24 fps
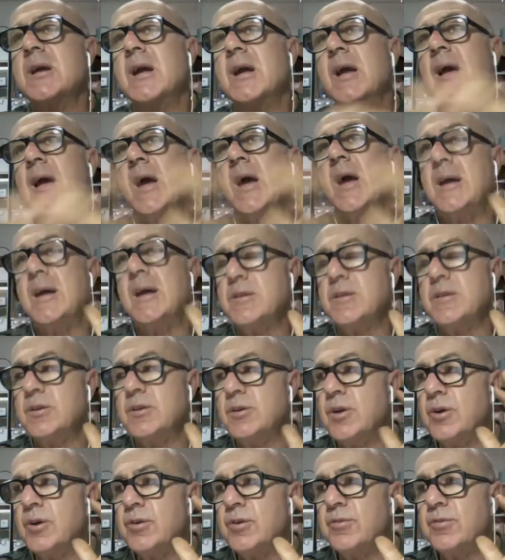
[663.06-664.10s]
and then
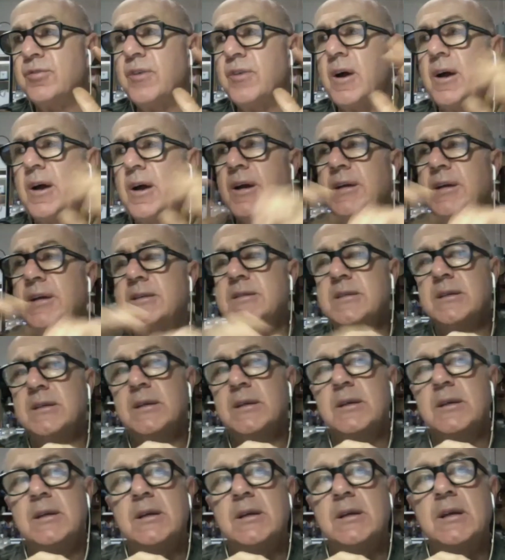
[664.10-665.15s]
notified
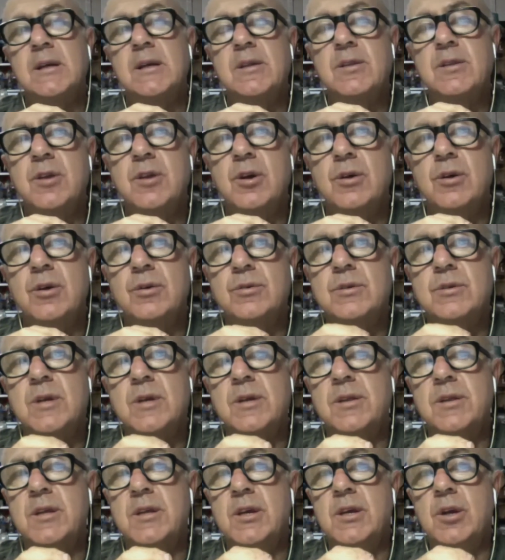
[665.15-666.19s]

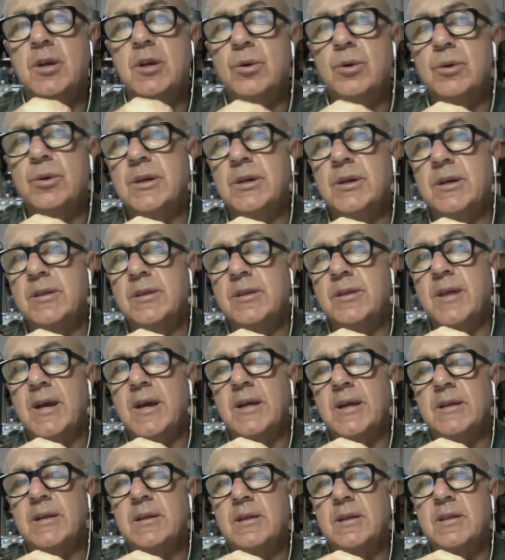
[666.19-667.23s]
the owner
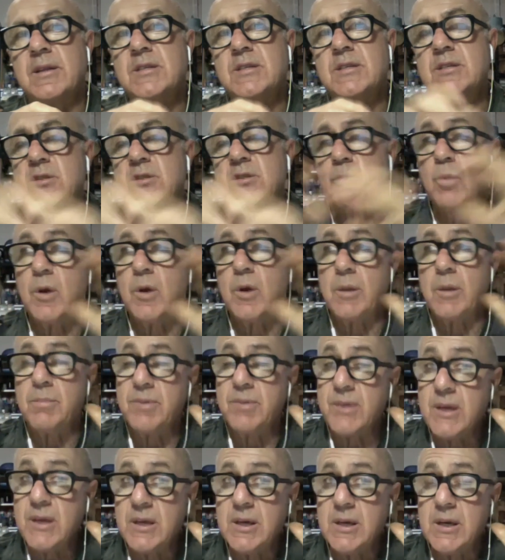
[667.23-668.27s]
that this is what I'm
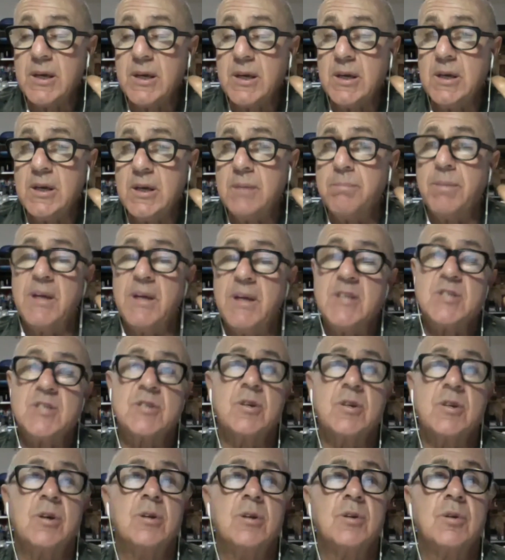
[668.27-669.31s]
thinking based
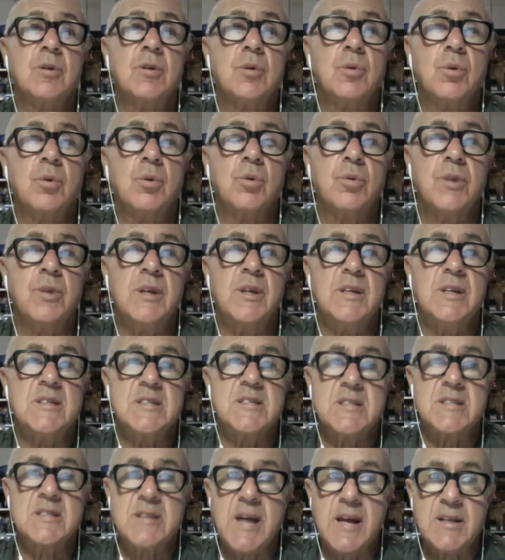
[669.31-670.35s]
on all the
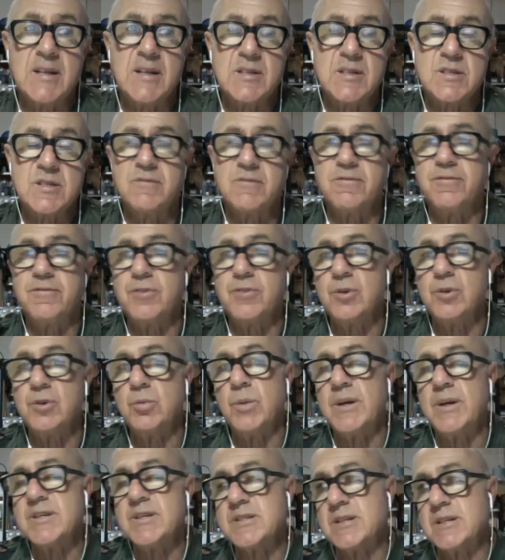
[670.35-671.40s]
stats of food
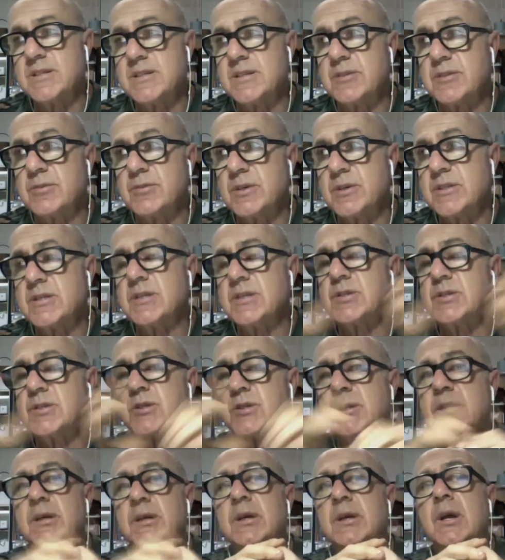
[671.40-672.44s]
waste, et cetera, et
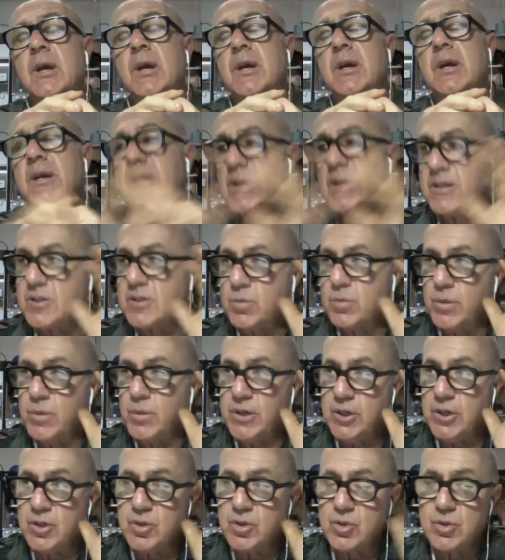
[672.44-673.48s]
cetera. Yes, we
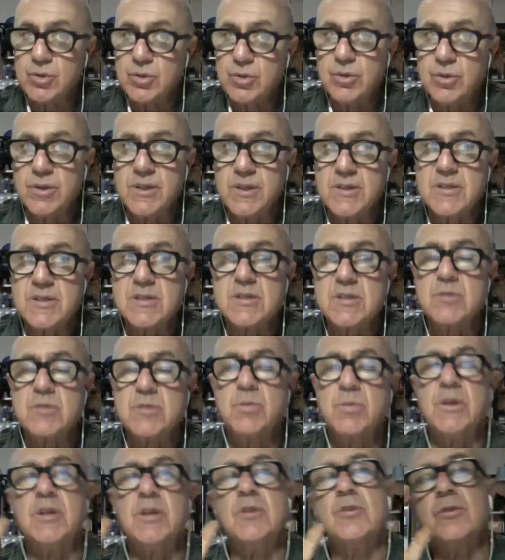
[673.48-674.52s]
can do this, we
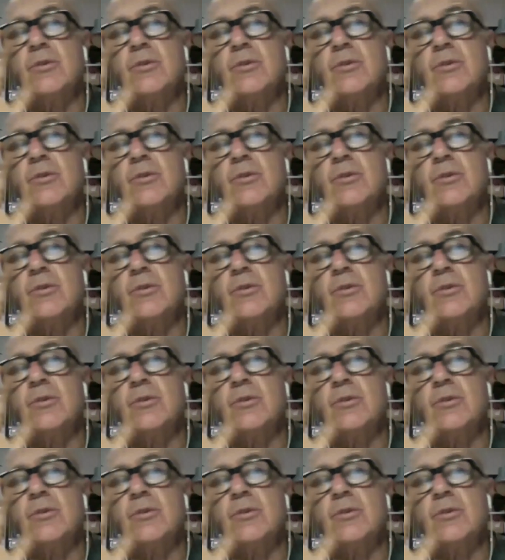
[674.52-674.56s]
can do